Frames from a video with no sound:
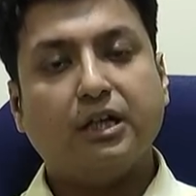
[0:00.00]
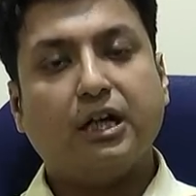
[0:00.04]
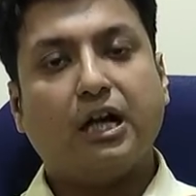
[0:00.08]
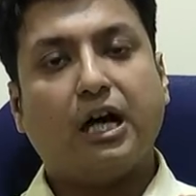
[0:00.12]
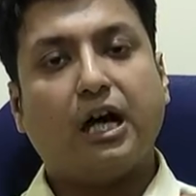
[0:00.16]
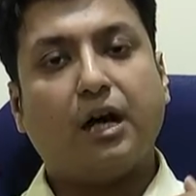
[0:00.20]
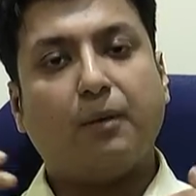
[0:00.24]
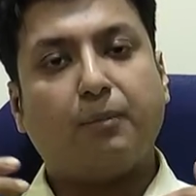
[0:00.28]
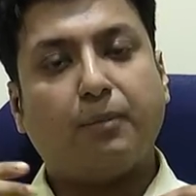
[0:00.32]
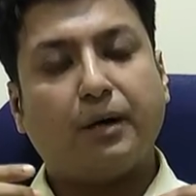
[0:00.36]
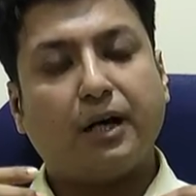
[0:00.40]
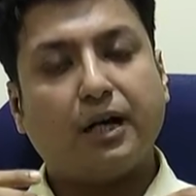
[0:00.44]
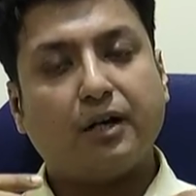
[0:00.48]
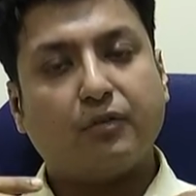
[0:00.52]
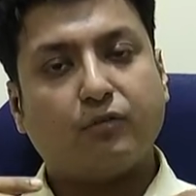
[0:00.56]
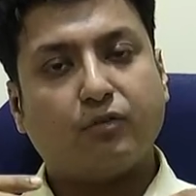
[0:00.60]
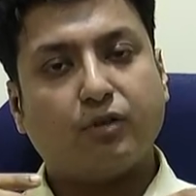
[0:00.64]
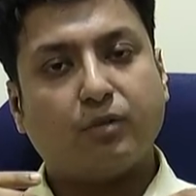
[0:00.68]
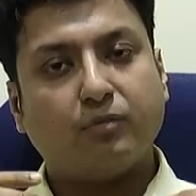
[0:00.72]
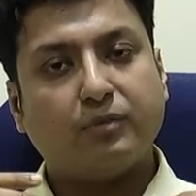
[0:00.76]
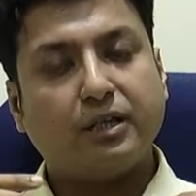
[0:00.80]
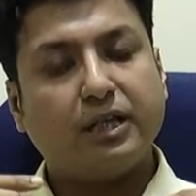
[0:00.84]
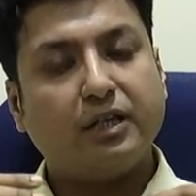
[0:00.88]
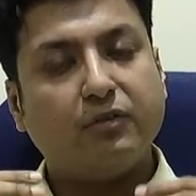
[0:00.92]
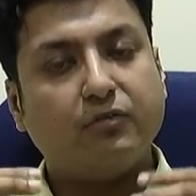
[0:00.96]
Apart
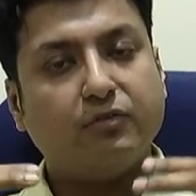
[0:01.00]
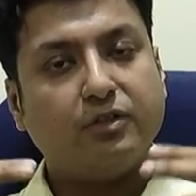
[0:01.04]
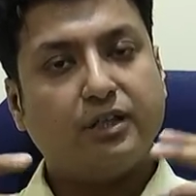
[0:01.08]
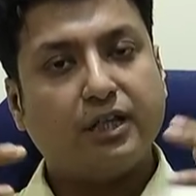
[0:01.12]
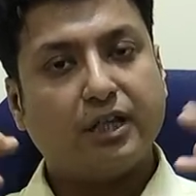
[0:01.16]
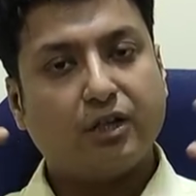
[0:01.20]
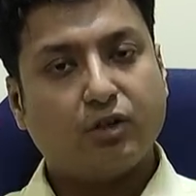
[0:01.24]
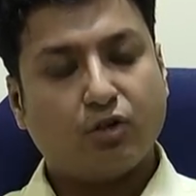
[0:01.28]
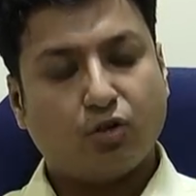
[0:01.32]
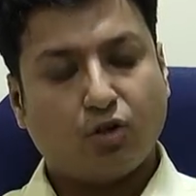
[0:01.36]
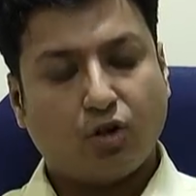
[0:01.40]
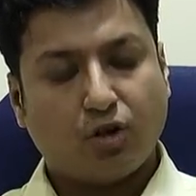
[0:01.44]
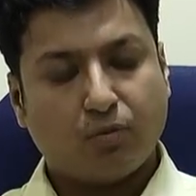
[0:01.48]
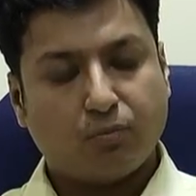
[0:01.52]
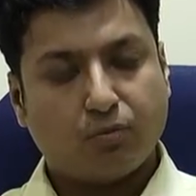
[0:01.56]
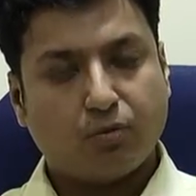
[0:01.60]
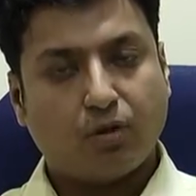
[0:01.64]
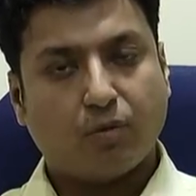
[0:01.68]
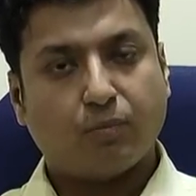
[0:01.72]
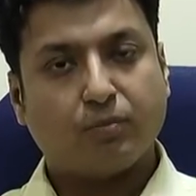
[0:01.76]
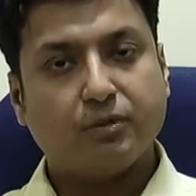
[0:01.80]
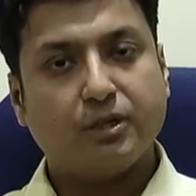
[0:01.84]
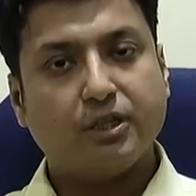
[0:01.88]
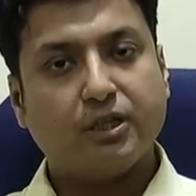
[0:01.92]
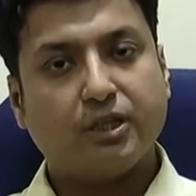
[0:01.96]
from, if they are not
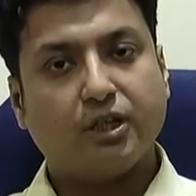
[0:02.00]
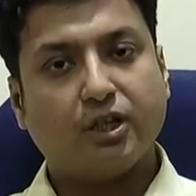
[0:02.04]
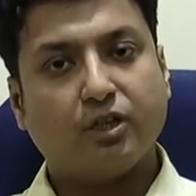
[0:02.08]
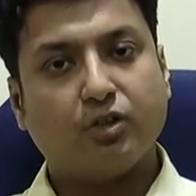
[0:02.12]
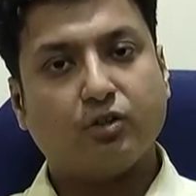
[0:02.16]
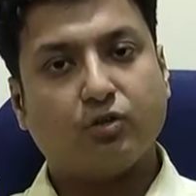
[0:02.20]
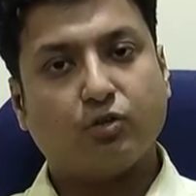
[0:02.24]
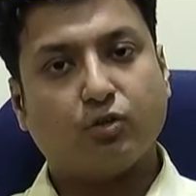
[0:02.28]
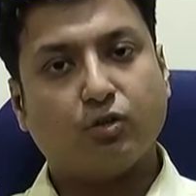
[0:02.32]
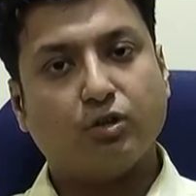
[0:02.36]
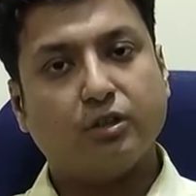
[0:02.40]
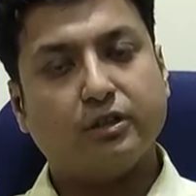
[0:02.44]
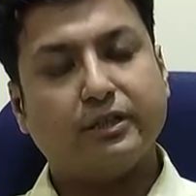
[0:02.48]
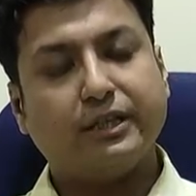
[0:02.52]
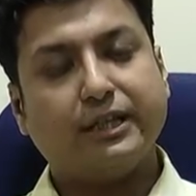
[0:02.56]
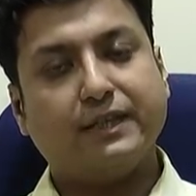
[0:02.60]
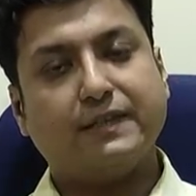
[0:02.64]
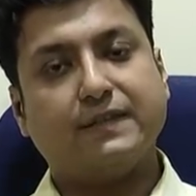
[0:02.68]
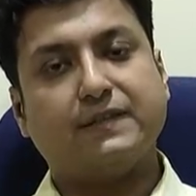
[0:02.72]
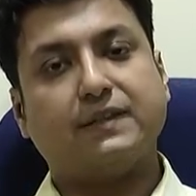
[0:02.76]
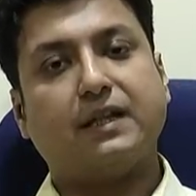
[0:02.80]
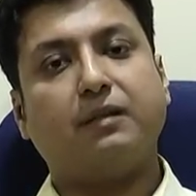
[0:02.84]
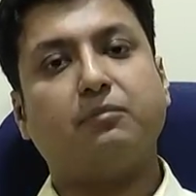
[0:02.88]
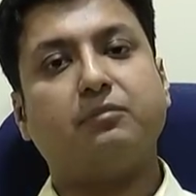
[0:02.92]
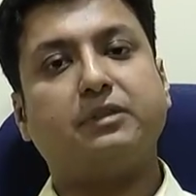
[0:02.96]
properly controlled, then
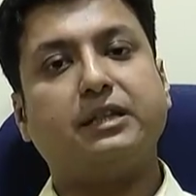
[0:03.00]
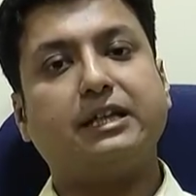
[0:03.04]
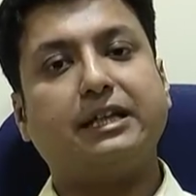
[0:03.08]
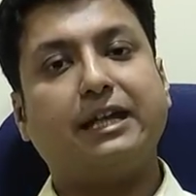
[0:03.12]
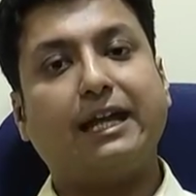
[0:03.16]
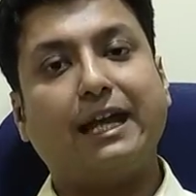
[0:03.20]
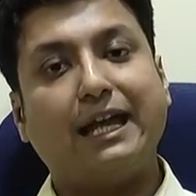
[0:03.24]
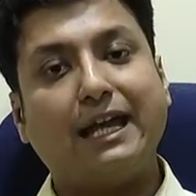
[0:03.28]
something